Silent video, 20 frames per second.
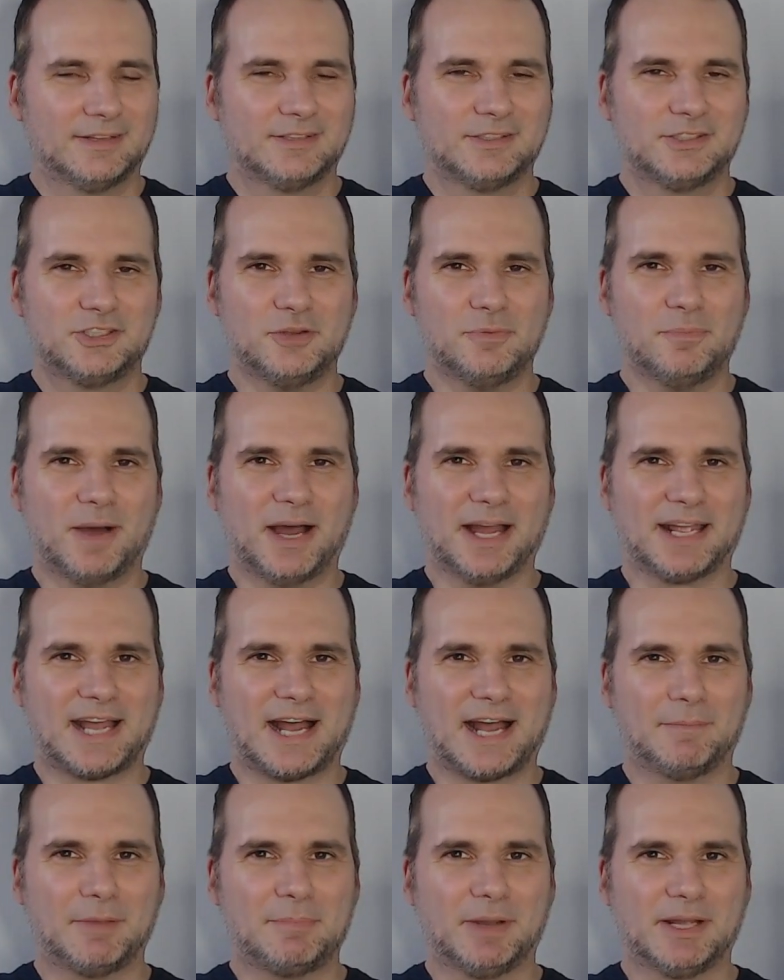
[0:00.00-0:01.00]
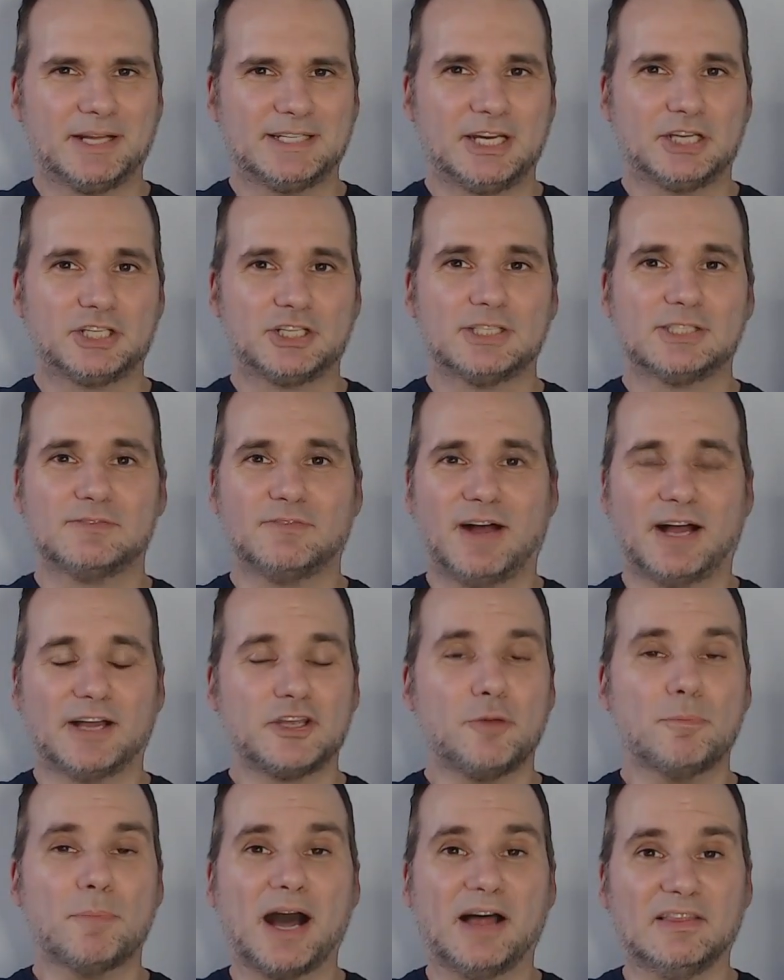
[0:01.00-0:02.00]
to my comic book additions
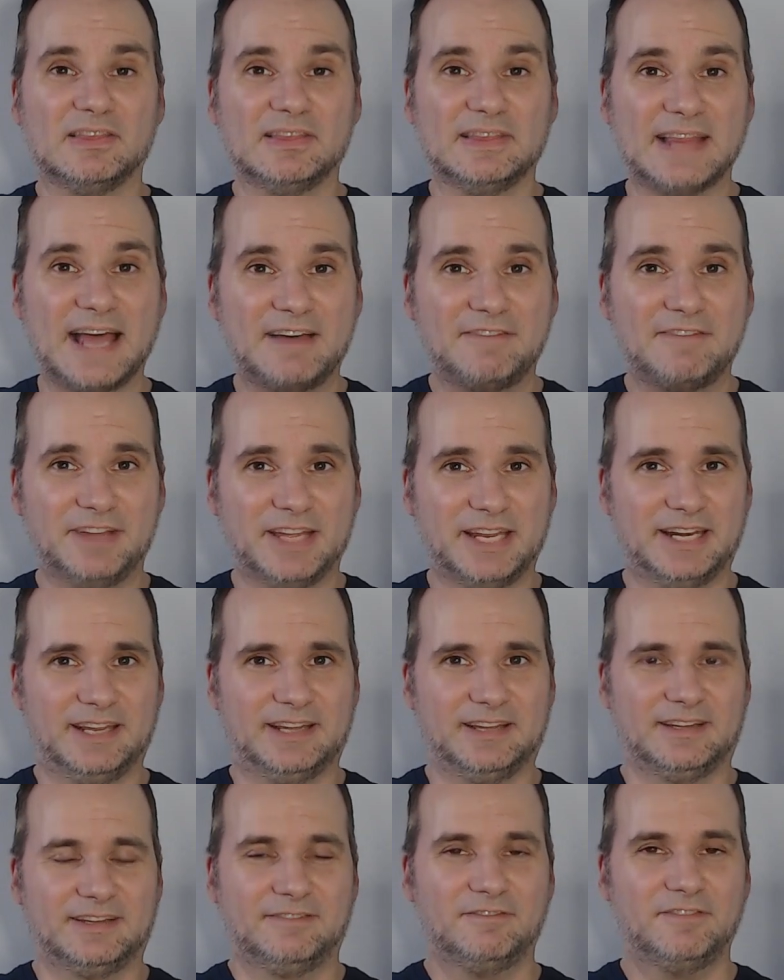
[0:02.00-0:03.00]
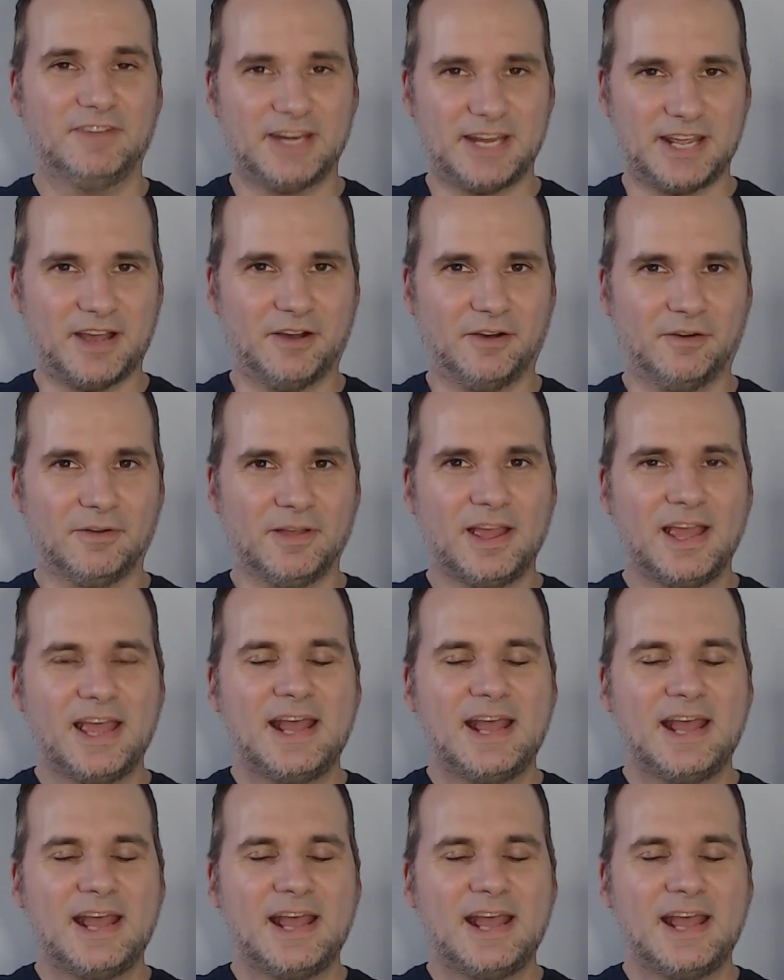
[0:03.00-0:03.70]
volume 11 video,